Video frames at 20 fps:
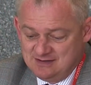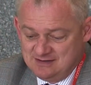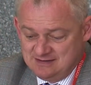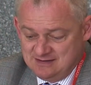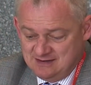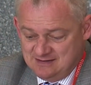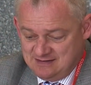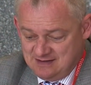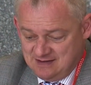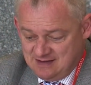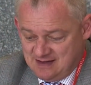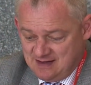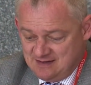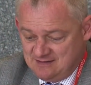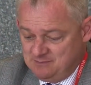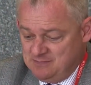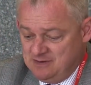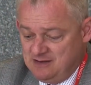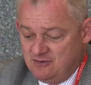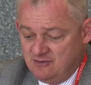that they
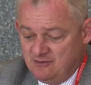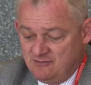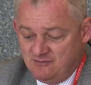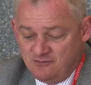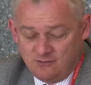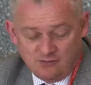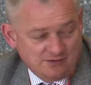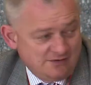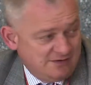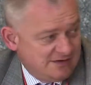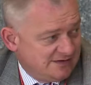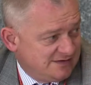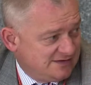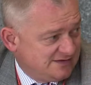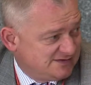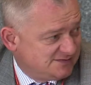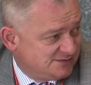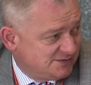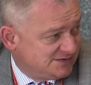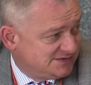get below 40, and
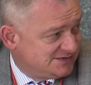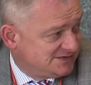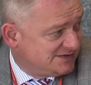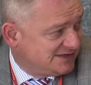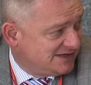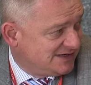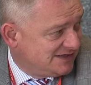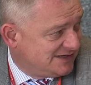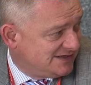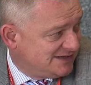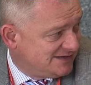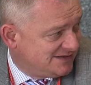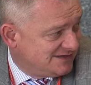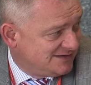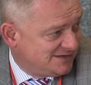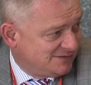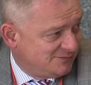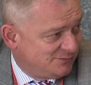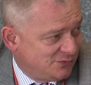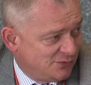this was
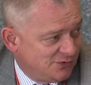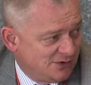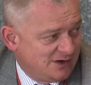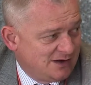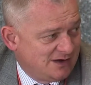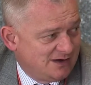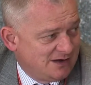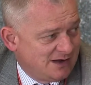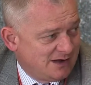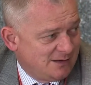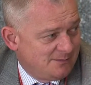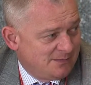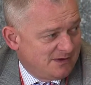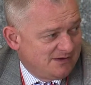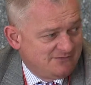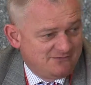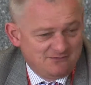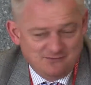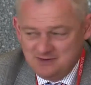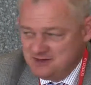the border
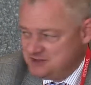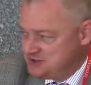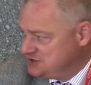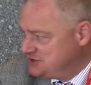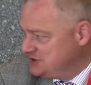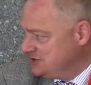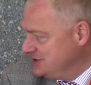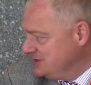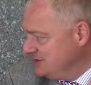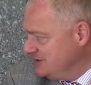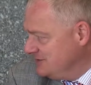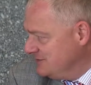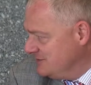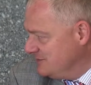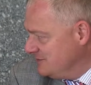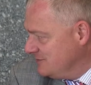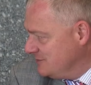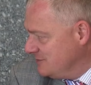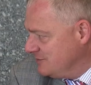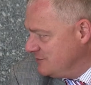above which
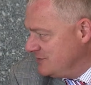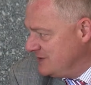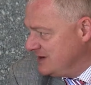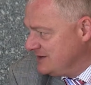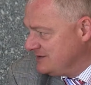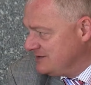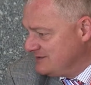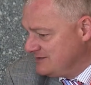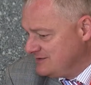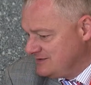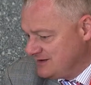you were